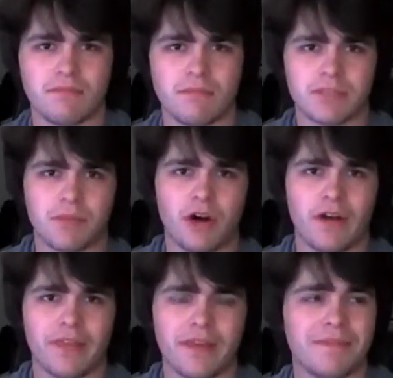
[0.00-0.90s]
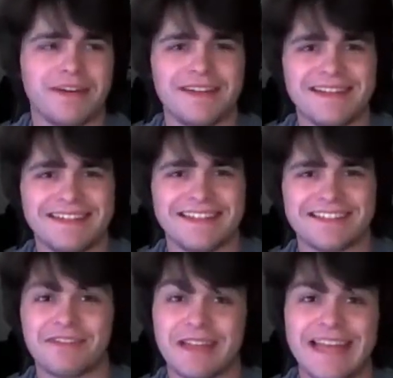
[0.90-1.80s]
spawned them, but
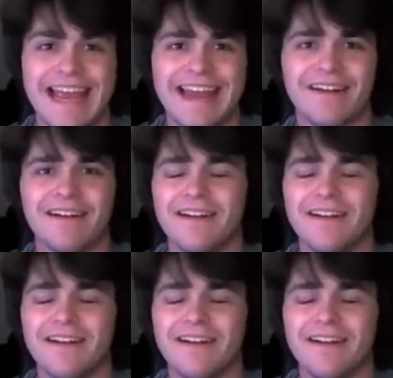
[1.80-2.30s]
doesn't really care.